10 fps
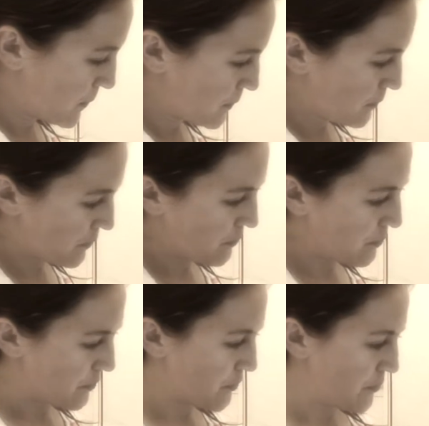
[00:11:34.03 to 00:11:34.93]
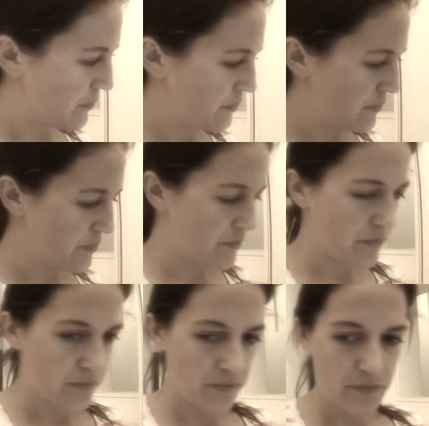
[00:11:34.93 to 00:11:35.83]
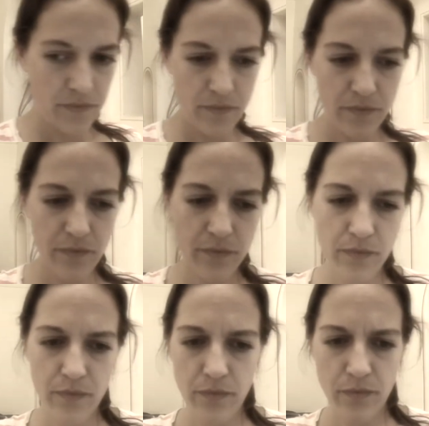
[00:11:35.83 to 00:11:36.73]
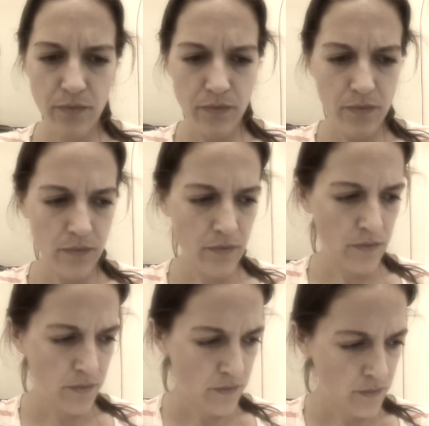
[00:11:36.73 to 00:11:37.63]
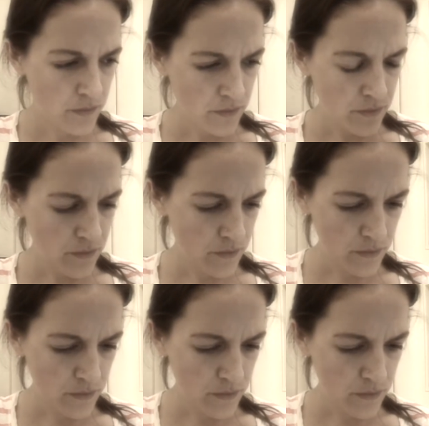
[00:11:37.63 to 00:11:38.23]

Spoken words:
Nobody speaks.